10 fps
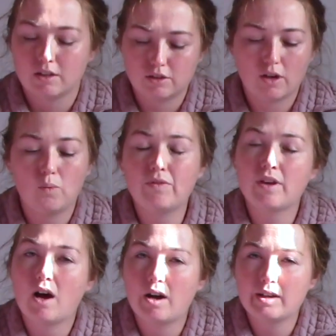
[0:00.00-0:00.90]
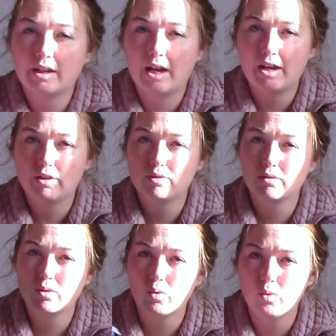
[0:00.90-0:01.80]
So with the hire kit, you
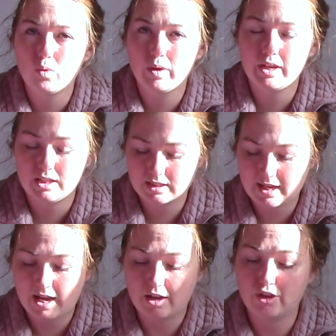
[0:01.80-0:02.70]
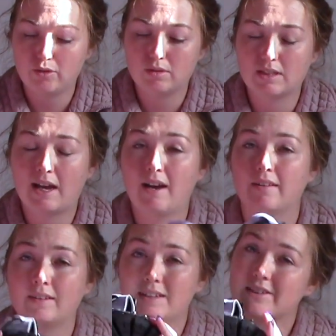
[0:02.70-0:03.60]
don't always get a new set.
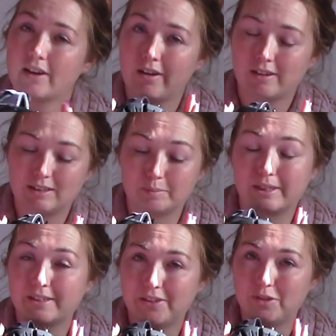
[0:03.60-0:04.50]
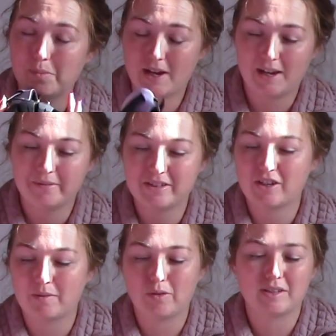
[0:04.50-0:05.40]
These are a brand new pair, which
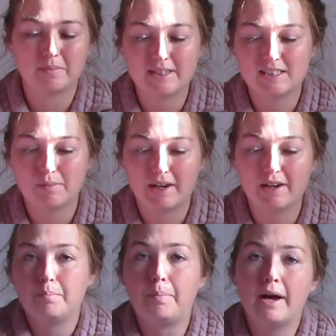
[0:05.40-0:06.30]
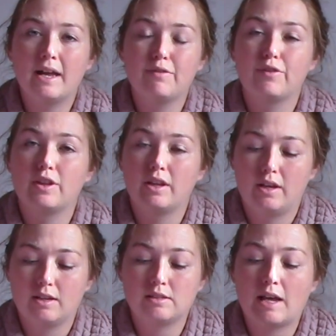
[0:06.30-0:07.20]
I'm quite pleased about. But if
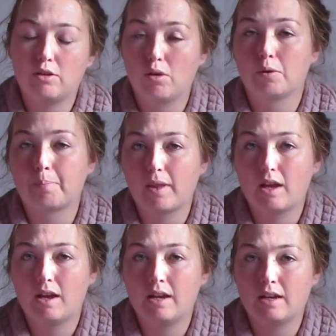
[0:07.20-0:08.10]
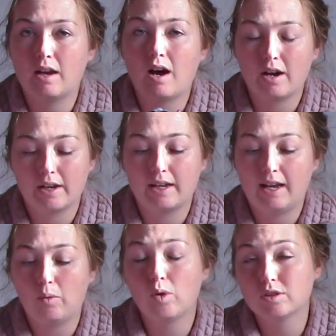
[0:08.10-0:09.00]
the set you got in a hire
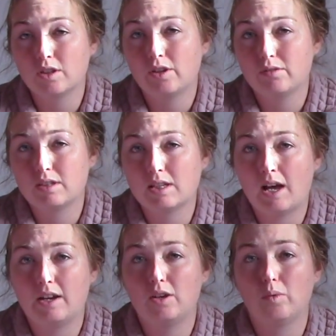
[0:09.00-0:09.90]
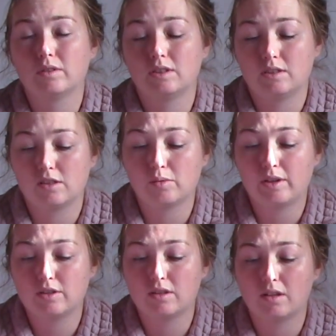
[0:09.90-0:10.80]
kit was a used set and you wanted to
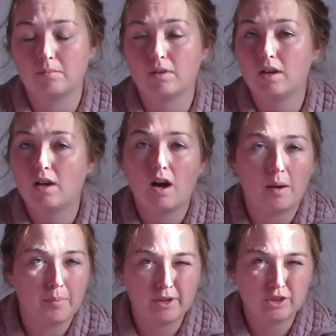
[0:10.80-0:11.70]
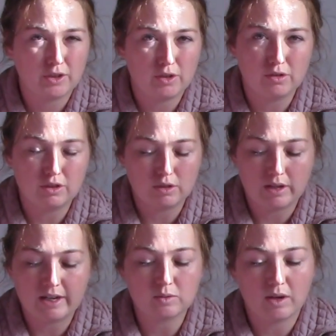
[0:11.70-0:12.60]
switch them, I'm pretty sure you can do
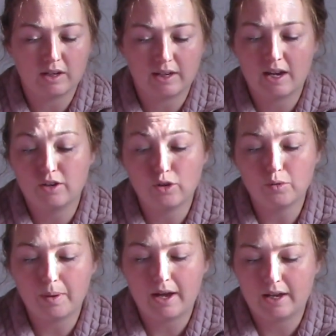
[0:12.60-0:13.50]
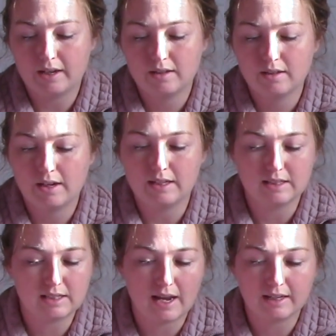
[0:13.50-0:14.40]
that as well and get a new pair
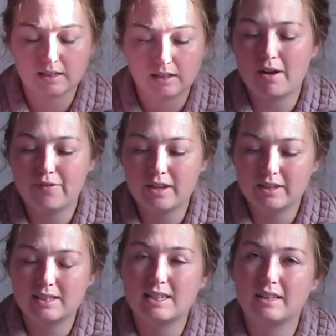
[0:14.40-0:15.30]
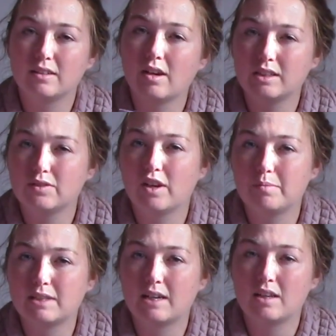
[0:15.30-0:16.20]
instead. I think they said
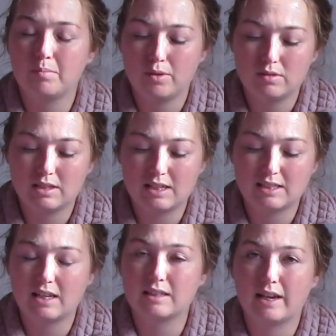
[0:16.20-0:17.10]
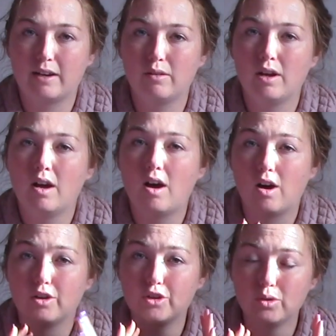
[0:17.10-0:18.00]
95% of the boots they send out
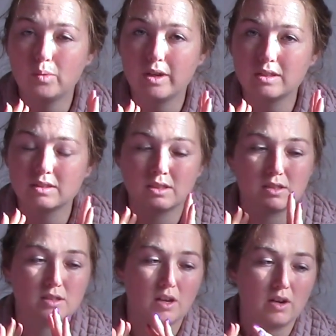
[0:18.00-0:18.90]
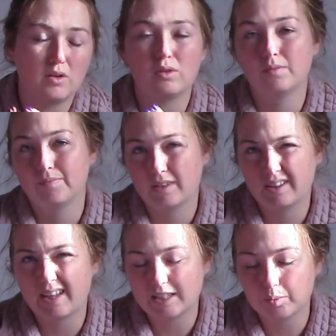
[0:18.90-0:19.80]
are new ones, so
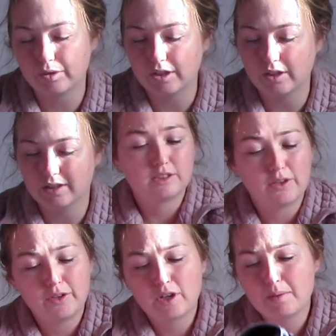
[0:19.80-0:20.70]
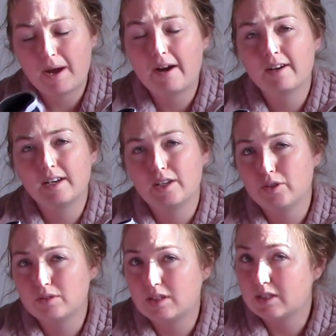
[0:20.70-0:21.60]
that's pretty good. So you can apparently
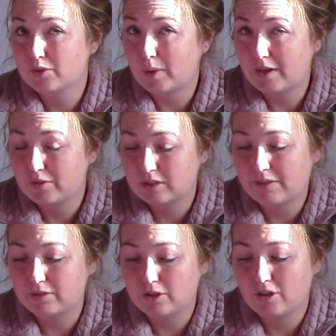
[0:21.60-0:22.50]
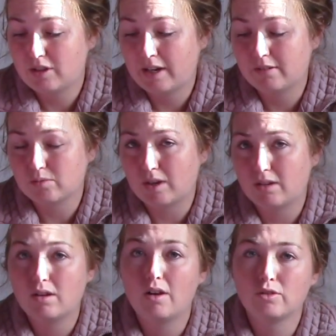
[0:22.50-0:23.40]
use these for 24/7 turnout as
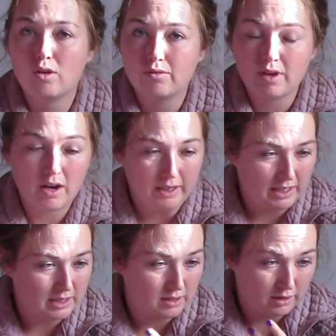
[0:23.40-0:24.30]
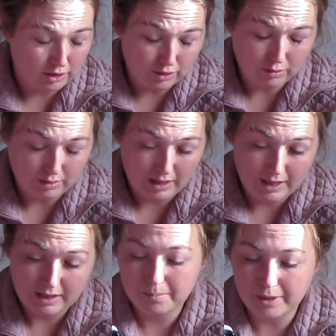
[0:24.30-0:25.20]
well. Not that I need to do
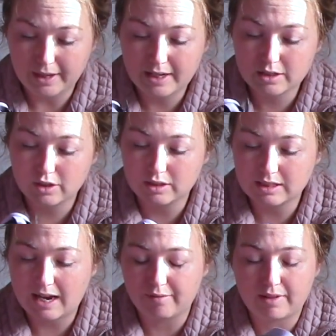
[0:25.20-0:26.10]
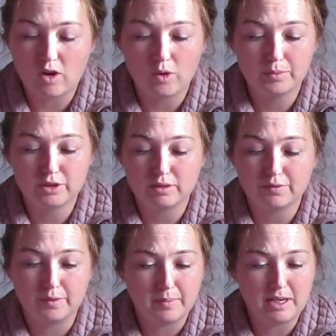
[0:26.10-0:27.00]
that, but it's good to have that option
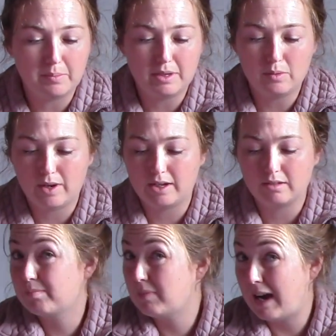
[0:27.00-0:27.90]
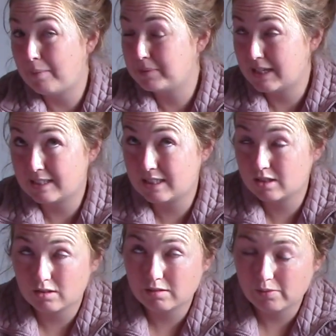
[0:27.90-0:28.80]
for maybe when abscesses
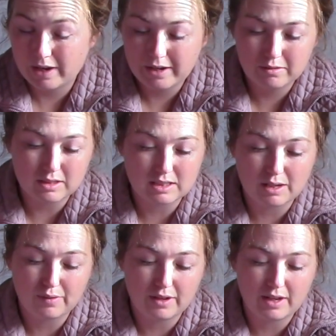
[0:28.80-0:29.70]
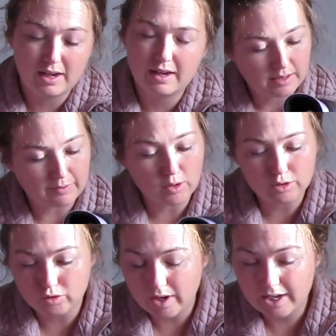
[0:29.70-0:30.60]
are around and stuff like that. They've got
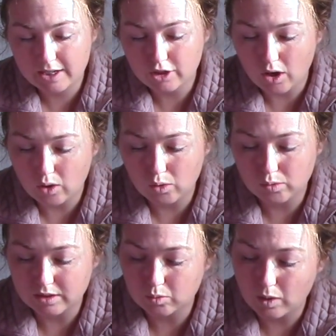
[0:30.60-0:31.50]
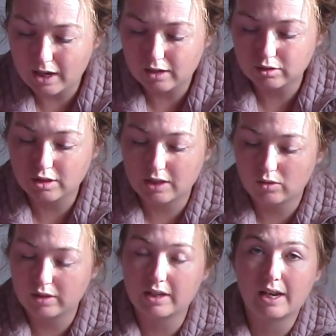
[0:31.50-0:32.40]
drainage holes as well, so they're
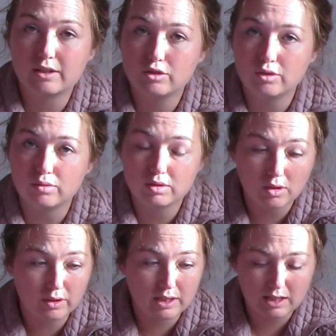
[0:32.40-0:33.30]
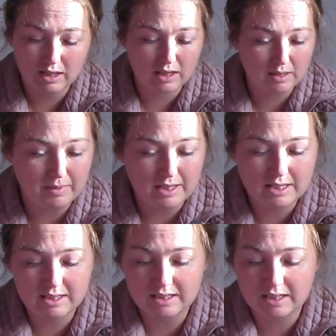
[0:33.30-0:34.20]
not going to get too soggy. They're going
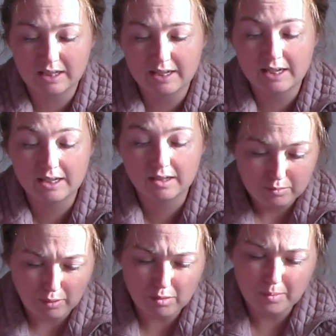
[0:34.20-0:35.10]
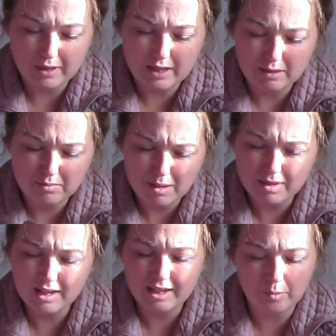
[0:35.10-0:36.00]
easy to clean. Probably maybe
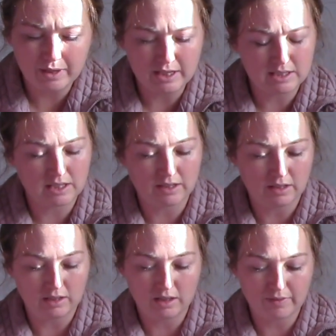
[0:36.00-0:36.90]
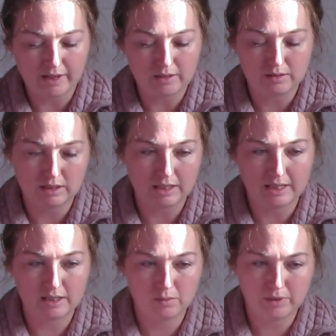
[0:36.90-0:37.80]
a little bit easier than the Cavellos to
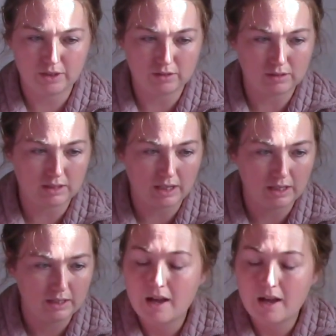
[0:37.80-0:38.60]
clean. We shall see.